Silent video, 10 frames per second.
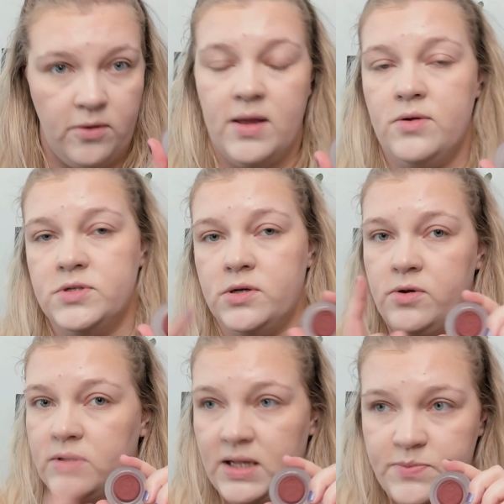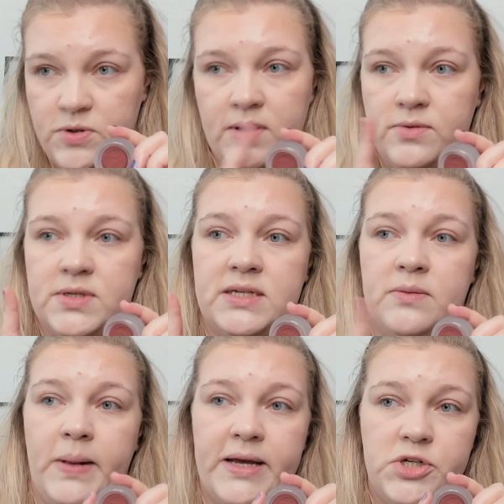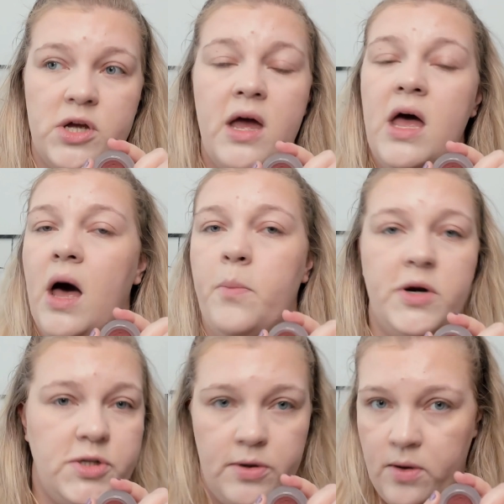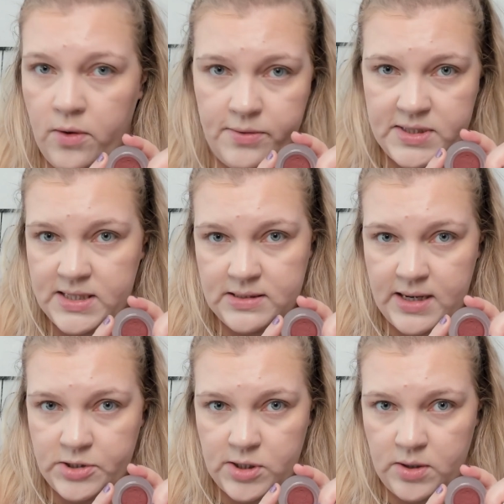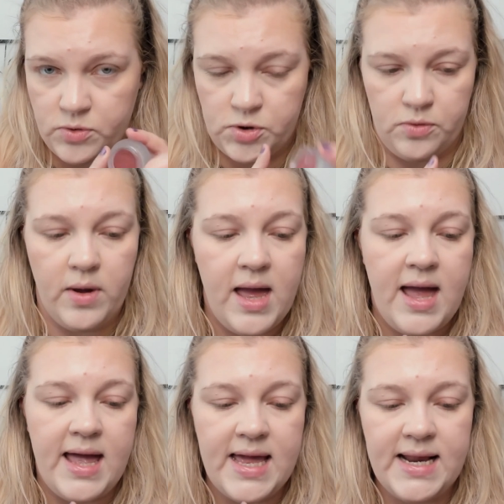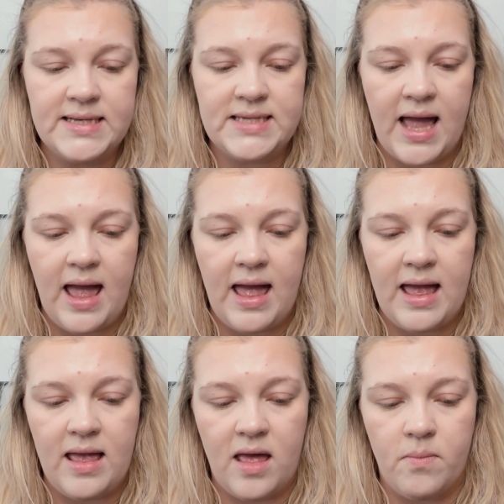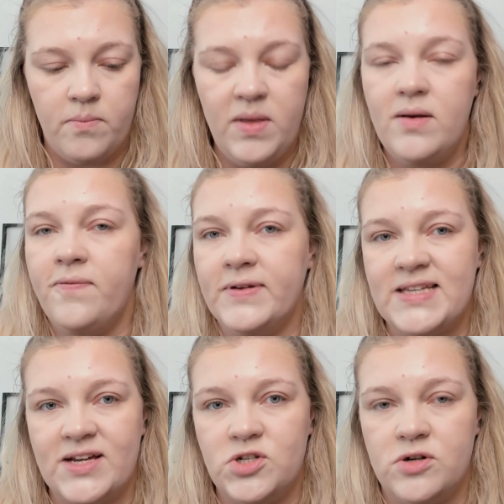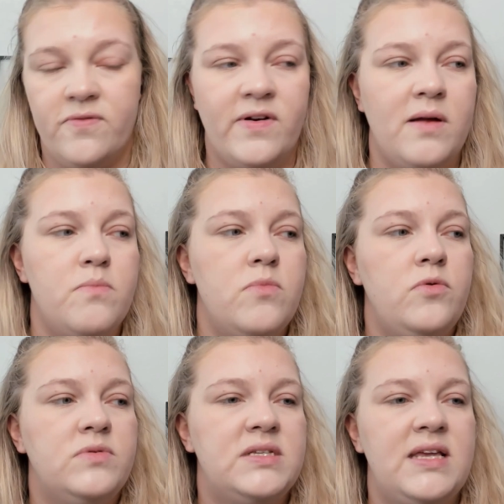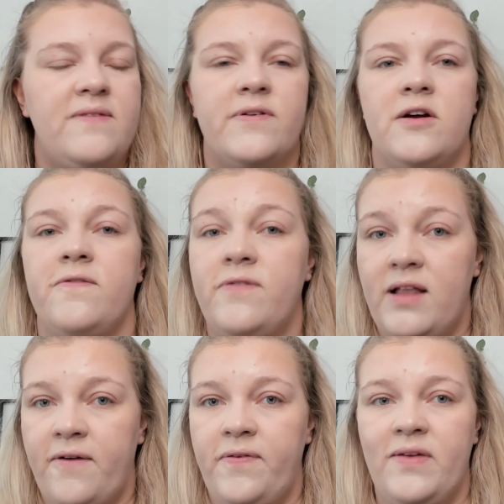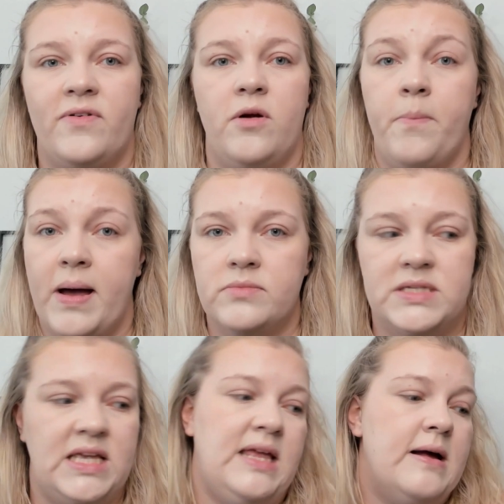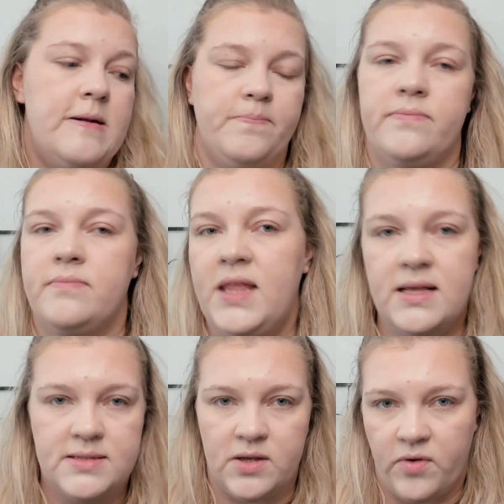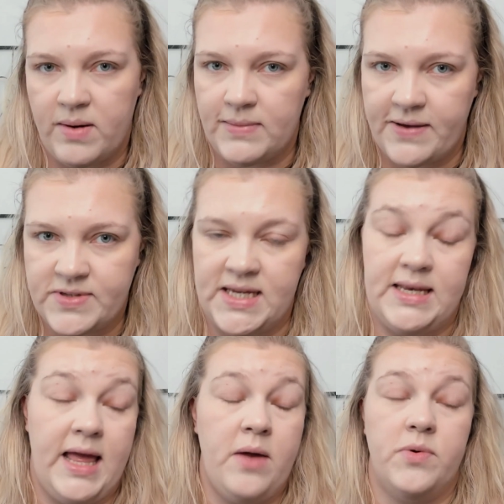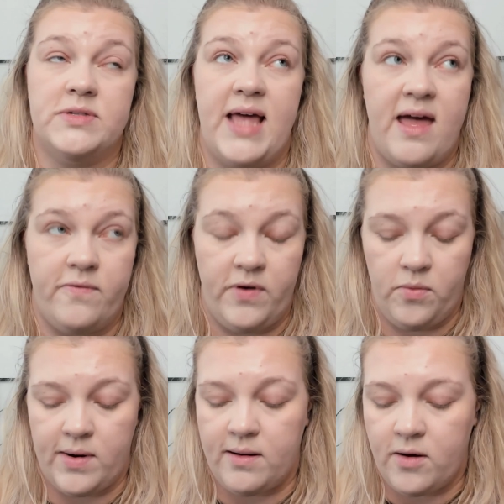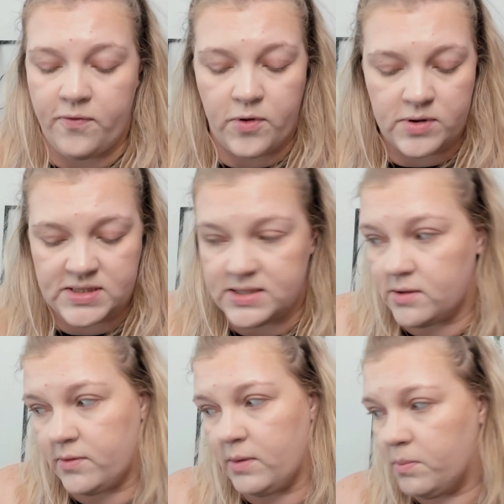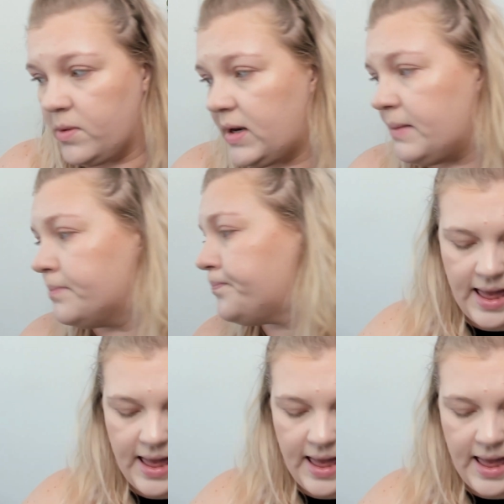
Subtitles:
You can use it on your lips. You can use it as a blush. Pretty sure you could use it as an eyeshadow too. It is a beautiful texture, very moussey, very fluffy, very bouncy. The Instagram loves it. It was everywhere. Of course, it's Korean beauty.